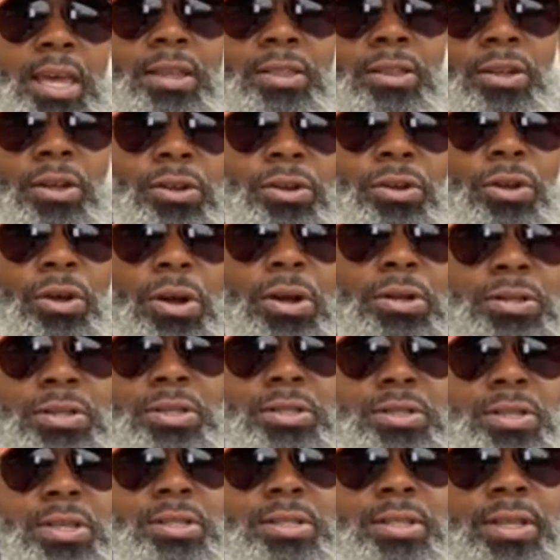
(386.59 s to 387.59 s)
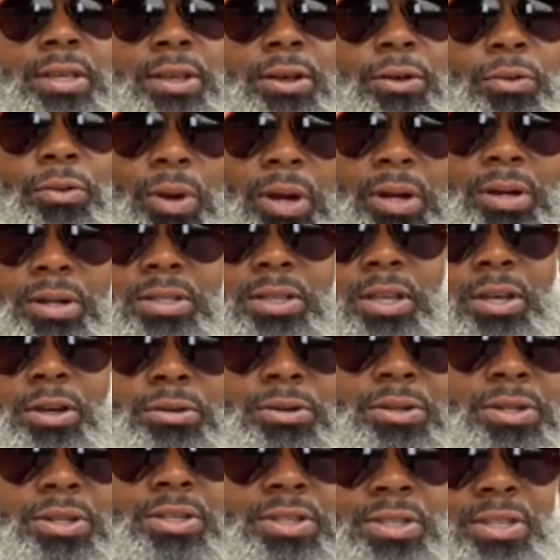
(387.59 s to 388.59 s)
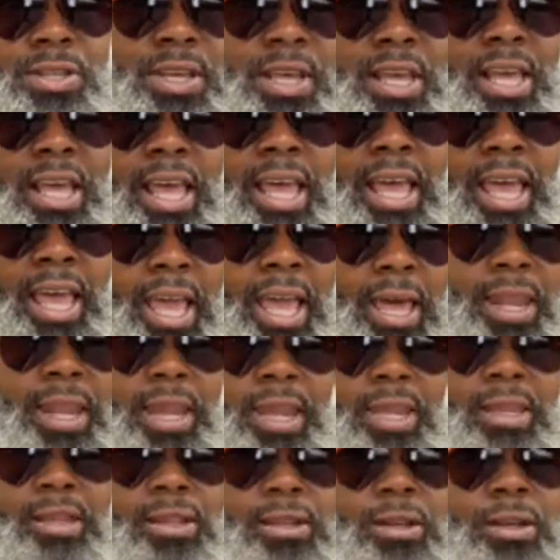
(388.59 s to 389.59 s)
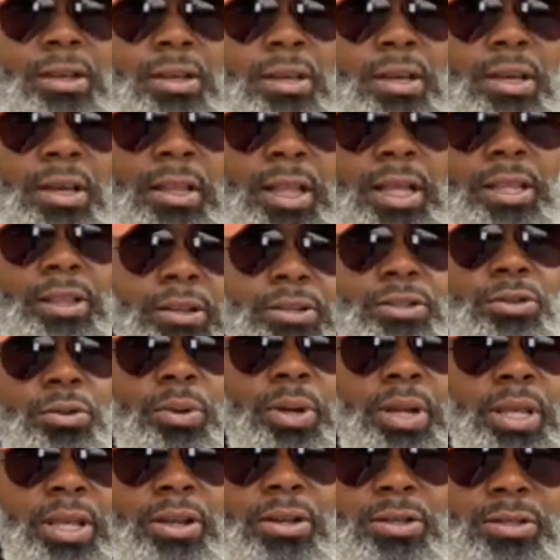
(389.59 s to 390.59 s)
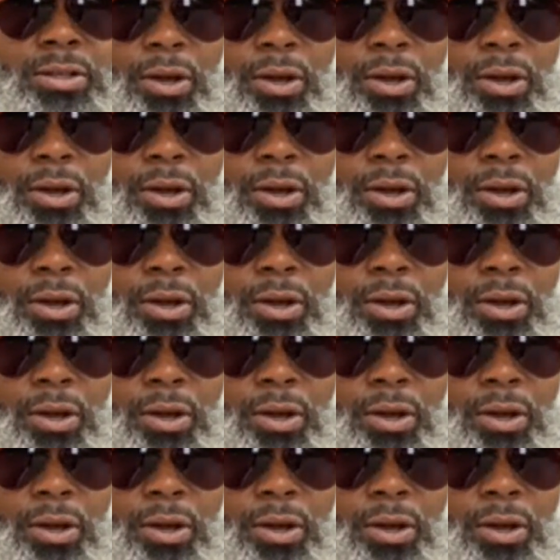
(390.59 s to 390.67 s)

they're narcissistic awareness coaches, and they look like they're 20 years